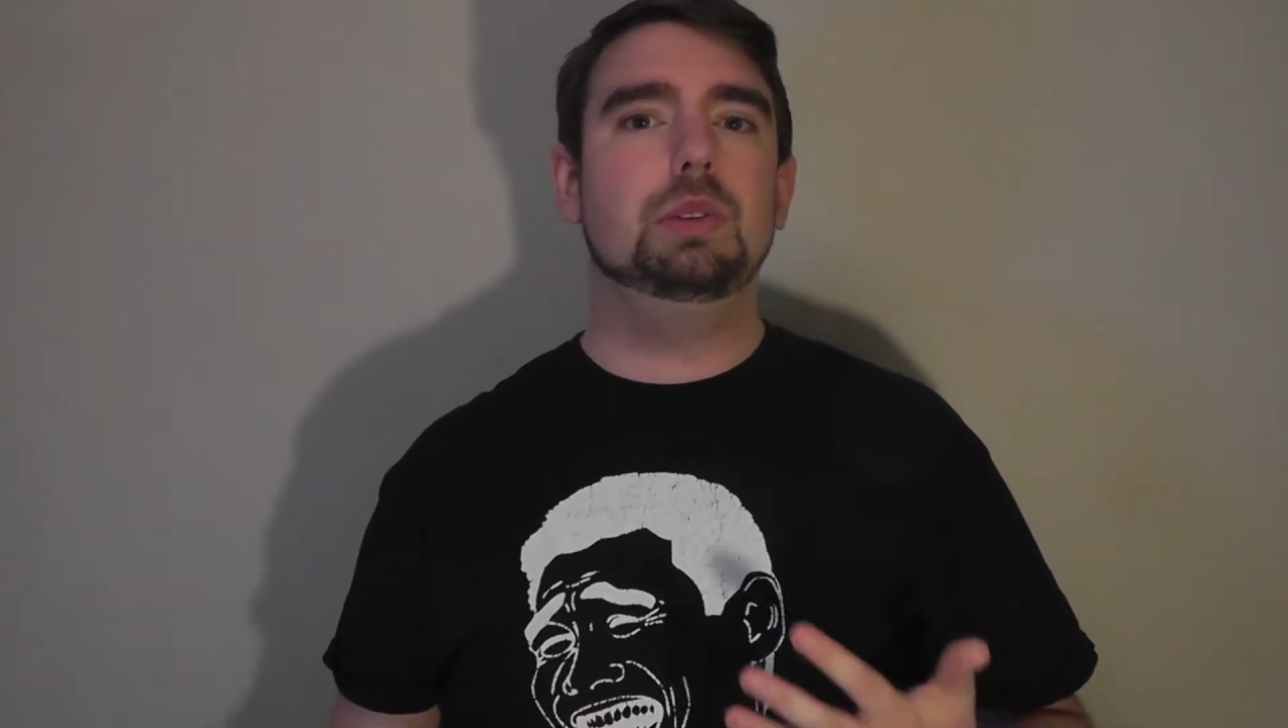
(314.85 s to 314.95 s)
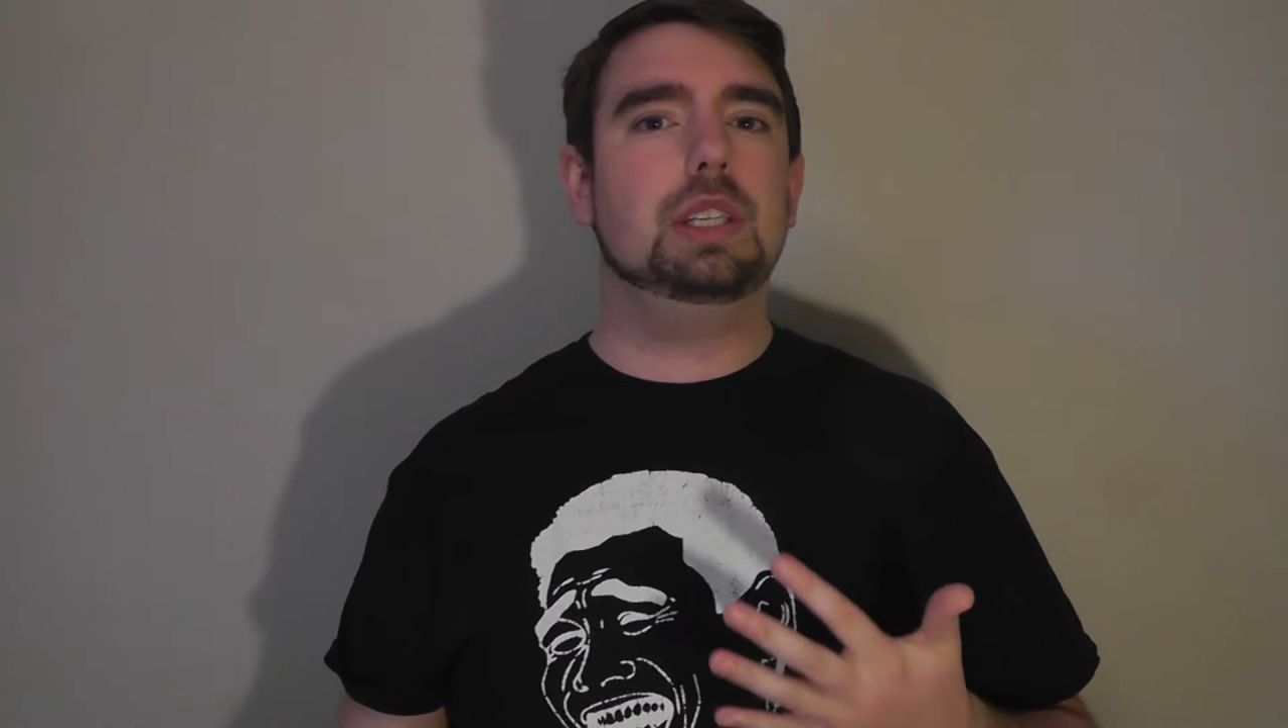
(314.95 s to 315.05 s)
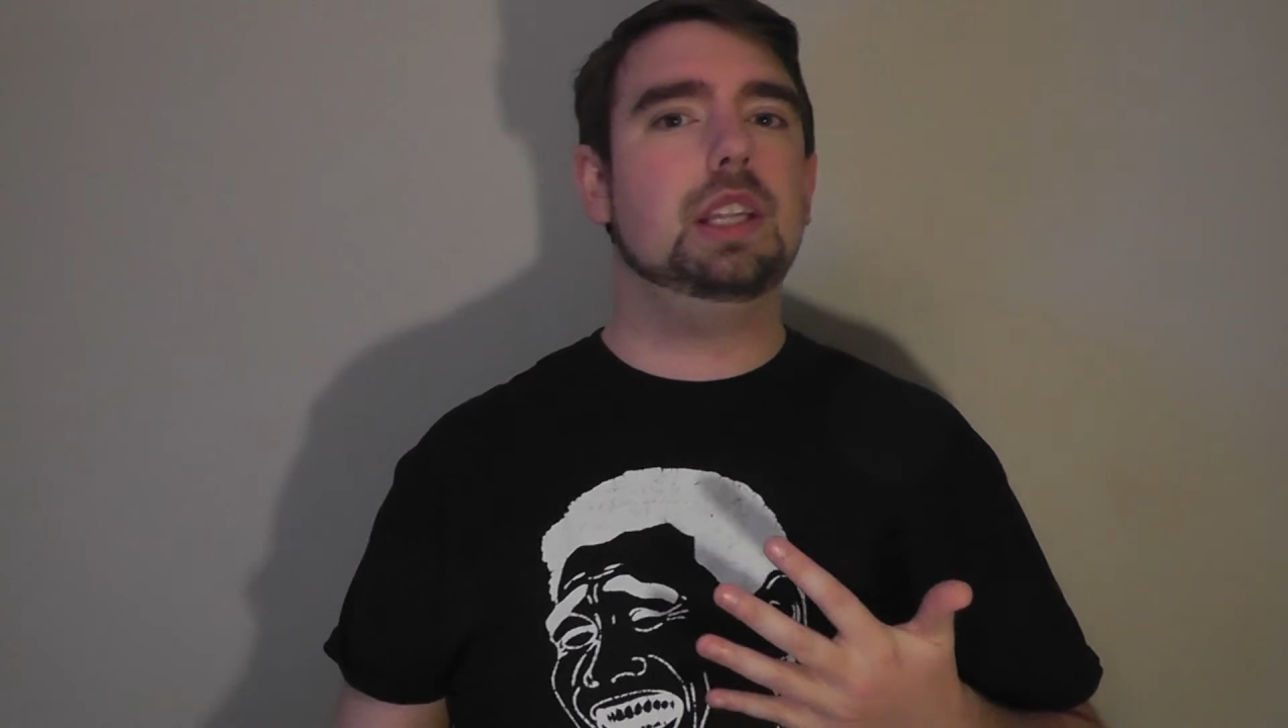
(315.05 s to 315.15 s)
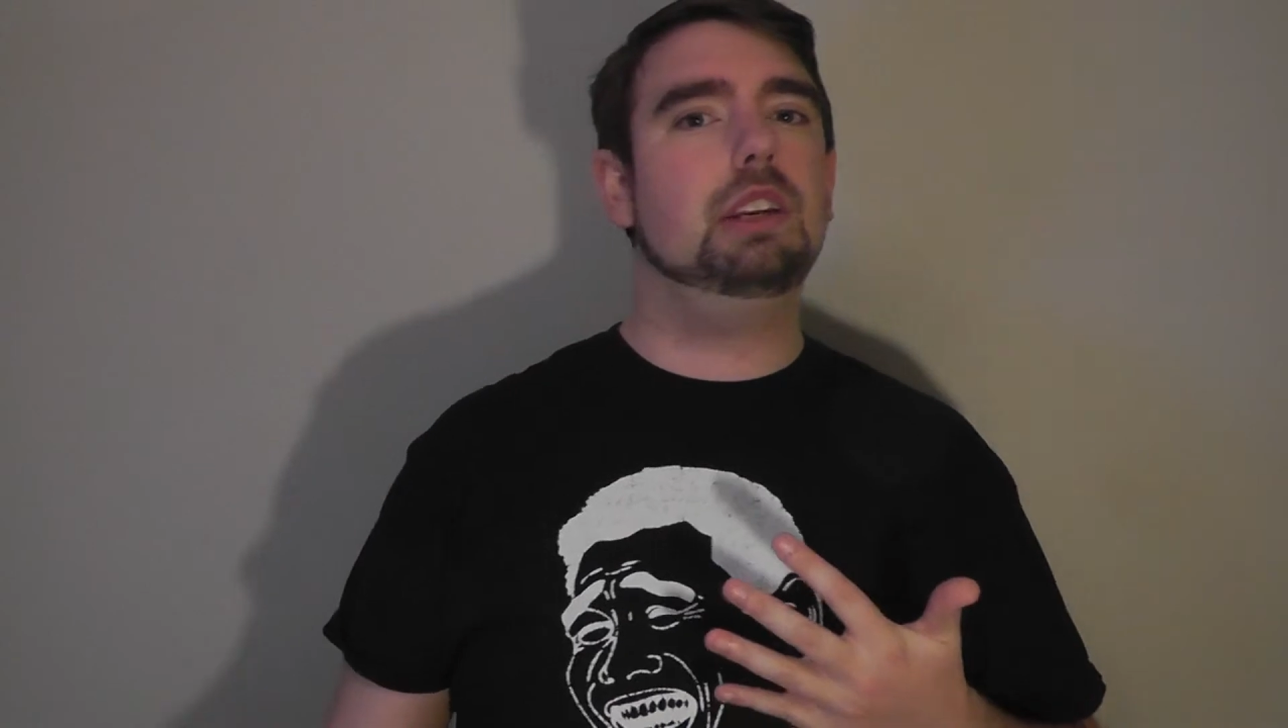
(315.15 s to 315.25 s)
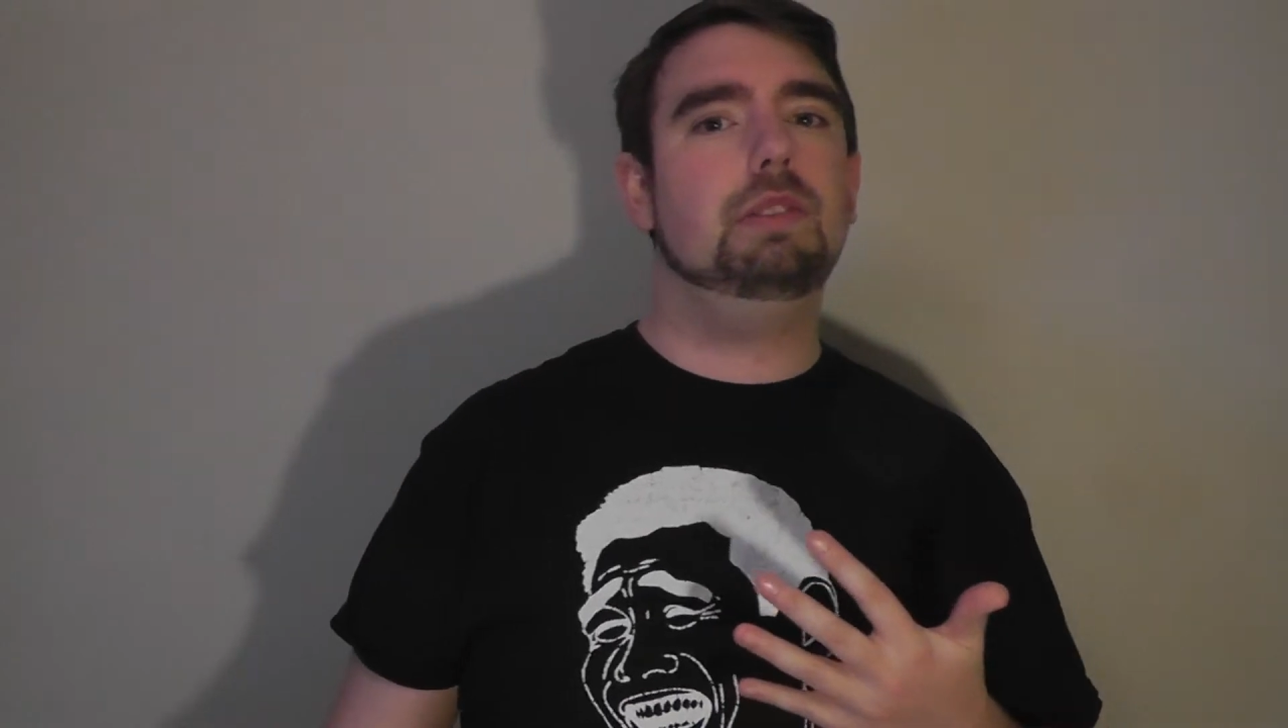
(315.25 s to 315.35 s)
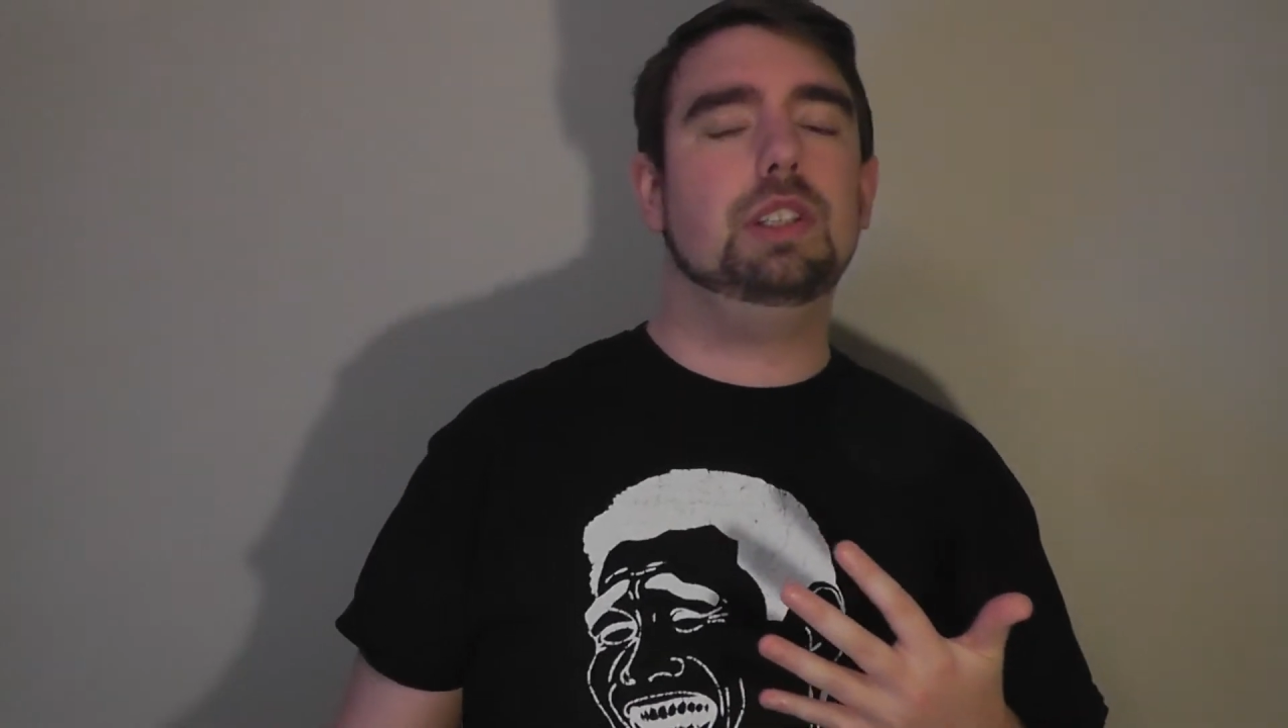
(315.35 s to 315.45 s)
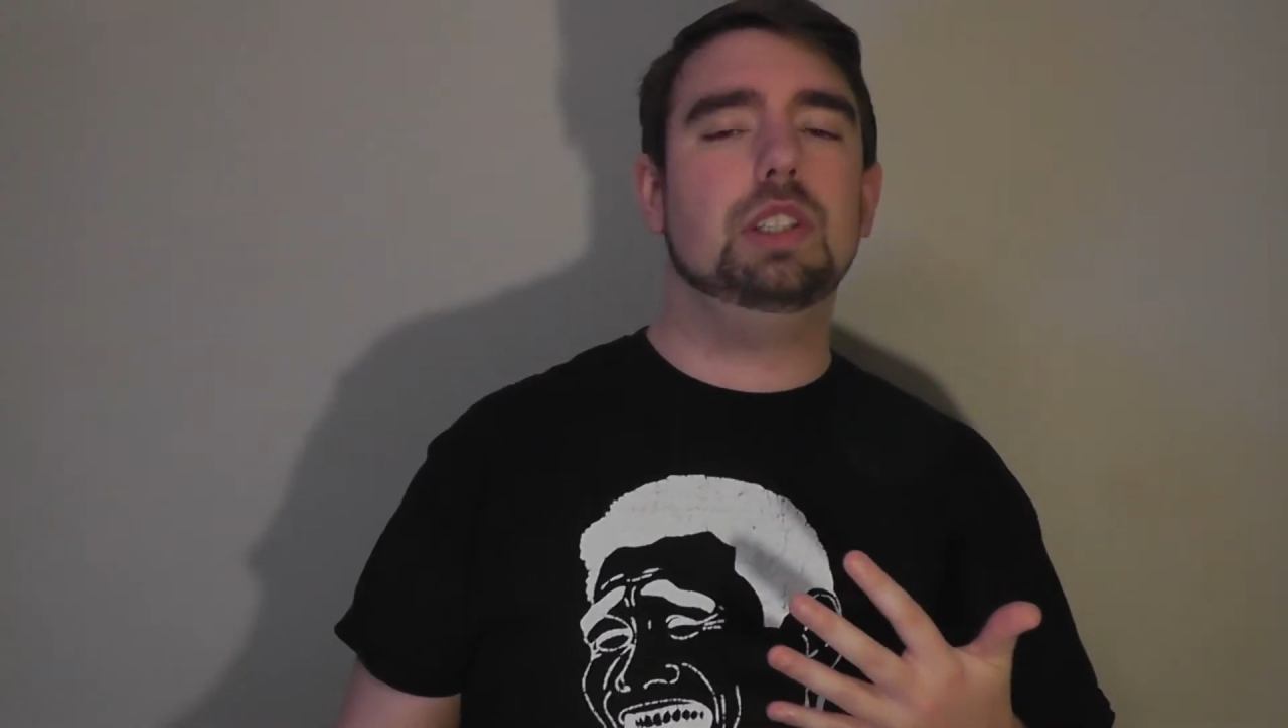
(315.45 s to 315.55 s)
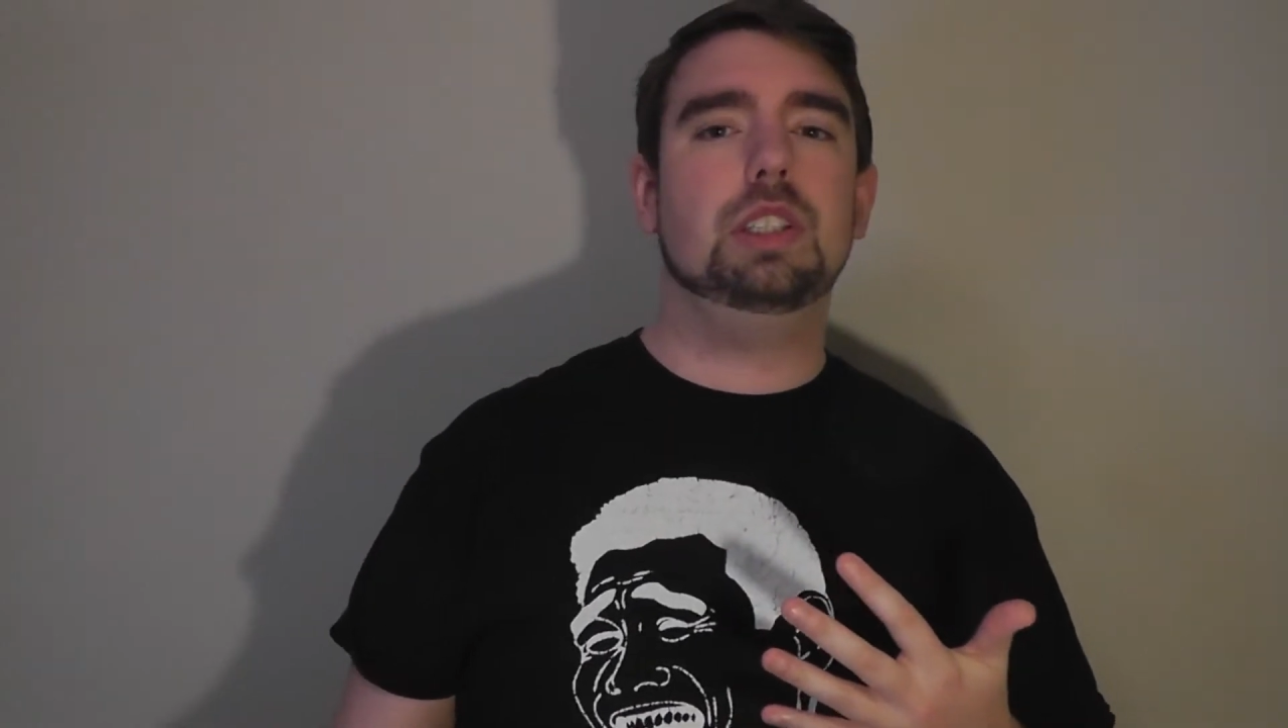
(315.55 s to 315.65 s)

is that the division